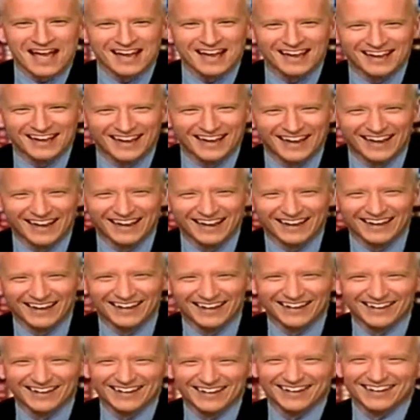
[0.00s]

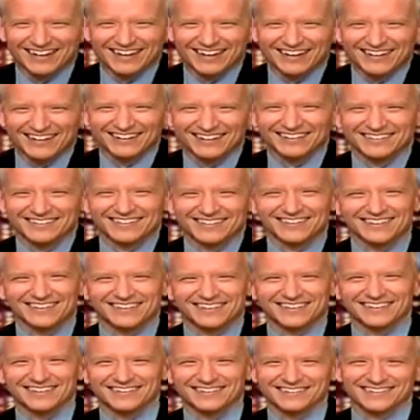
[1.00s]

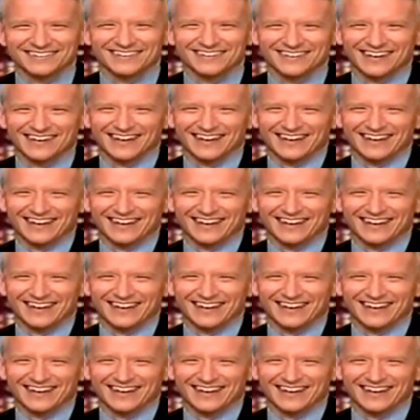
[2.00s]
(not speaking)